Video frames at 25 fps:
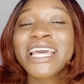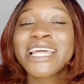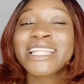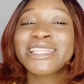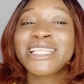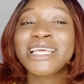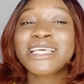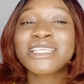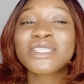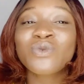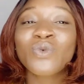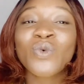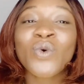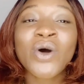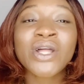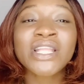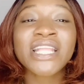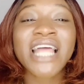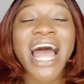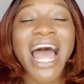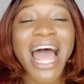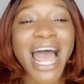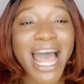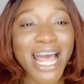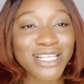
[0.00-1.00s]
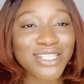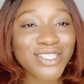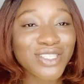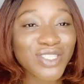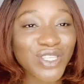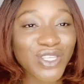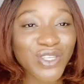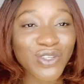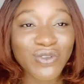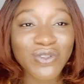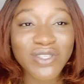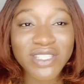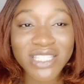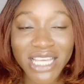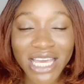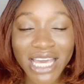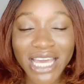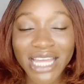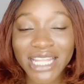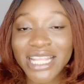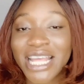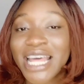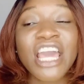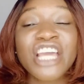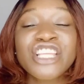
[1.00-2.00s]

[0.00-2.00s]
This one has Q10.